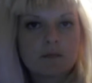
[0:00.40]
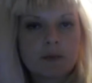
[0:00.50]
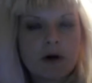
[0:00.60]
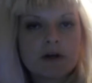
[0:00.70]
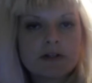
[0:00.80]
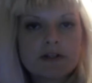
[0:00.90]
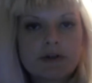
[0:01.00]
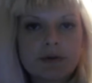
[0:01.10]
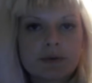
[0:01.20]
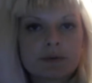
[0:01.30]
Part
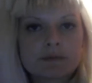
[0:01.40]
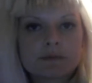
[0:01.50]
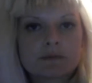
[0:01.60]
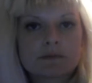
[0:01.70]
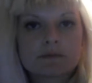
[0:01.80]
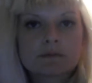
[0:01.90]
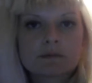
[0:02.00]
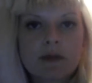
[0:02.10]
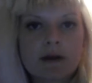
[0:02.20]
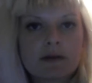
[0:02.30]
2.
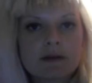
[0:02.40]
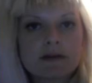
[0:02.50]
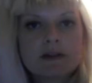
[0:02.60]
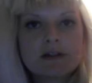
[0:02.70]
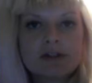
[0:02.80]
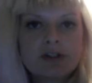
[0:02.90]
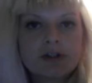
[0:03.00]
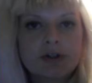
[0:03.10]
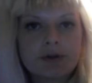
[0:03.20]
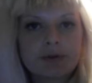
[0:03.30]
This is
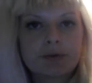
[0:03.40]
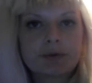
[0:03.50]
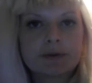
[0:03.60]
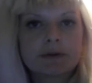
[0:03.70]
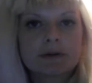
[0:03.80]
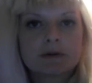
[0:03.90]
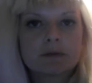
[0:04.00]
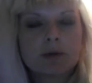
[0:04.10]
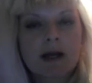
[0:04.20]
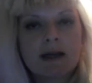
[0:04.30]
to you,
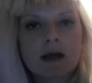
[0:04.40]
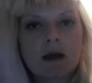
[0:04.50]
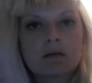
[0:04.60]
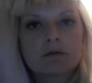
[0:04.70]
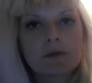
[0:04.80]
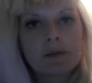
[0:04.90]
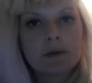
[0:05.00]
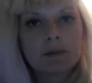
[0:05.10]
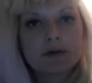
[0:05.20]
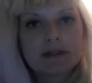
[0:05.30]
Brenda, from
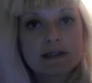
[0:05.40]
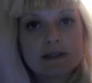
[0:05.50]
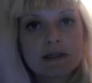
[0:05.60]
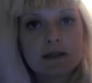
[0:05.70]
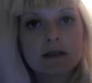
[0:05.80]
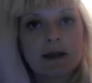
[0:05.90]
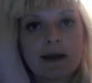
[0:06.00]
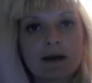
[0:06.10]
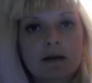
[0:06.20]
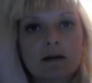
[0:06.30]
the Brzezinski
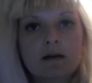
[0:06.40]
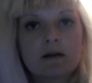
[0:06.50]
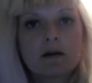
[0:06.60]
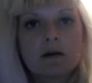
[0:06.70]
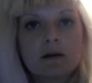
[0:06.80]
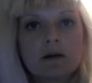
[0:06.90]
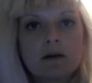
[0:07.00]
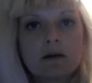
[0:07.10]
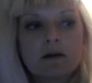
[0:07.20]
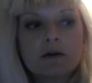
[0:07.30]
Clinic,
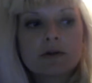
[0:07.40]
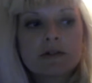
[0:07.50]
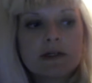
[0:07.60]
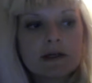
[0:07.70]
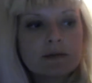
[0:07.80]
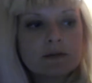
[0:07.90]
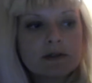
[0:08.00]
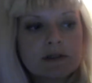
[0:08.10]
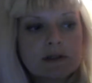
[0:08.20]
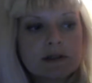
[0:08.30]
who
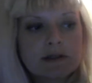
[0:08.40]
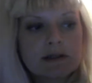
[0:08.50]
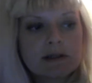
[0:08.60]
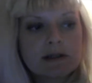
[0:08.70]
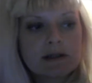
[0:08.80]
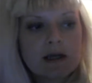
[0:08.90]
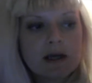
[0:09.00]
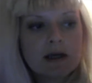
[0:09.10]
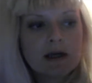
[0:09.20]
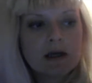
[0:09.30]
seems to
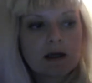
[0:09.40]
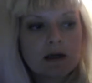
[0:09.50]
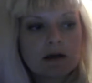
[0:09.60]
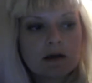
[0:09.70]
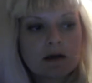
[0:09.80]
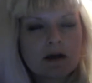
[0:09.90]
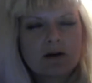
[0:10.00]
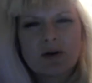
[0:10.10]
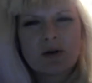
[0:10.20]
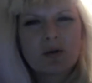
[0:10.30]
think, I
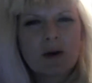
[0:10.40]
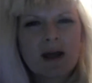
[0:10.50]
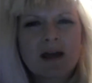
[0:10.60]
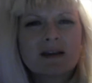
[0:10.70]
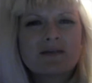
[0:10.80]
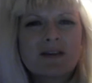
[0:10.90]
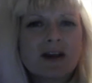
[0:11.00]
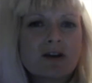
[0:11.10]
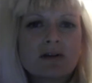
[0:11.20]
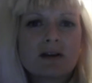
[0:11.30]
don't know, the way I
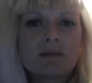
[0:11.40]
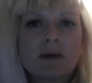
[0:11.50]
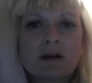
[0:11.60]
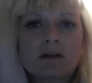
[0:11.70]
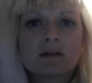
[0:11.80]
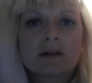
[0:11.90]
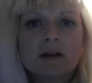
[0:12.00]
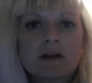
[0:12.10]
convey your email,